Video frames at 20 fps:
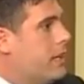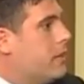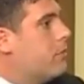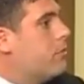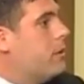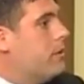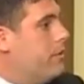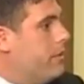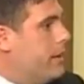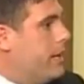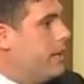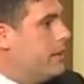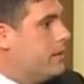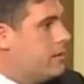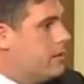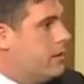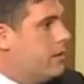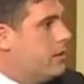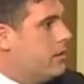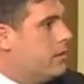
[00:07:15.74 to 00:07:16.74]
get
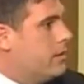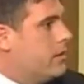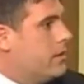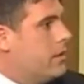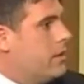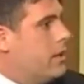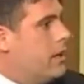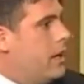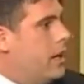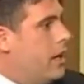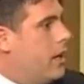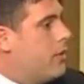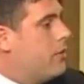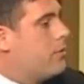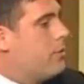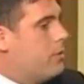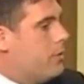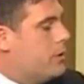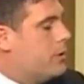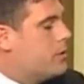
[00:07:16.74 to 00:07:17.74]
refinancing
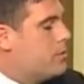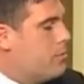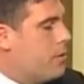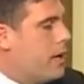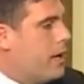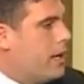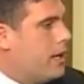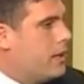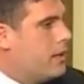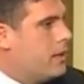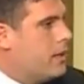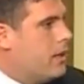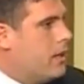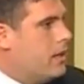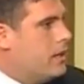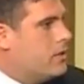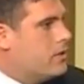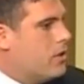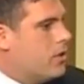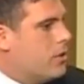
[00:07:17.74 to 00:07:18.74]
through this bank.
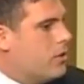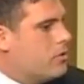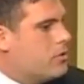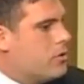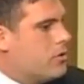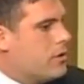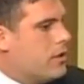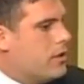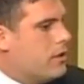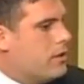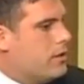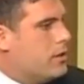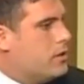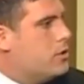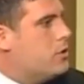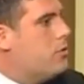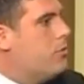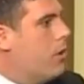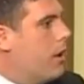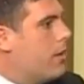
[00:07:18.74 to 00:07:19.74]
So those are the
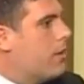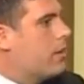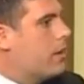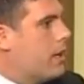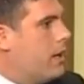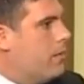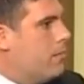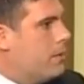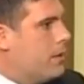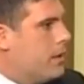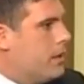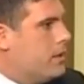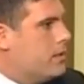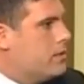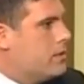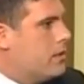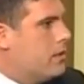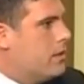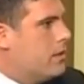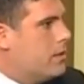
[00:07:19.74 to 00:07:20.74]
two other
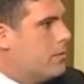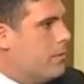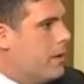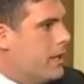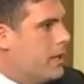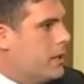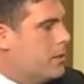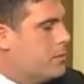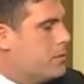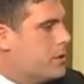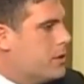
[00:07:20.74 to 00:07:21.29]
companies that make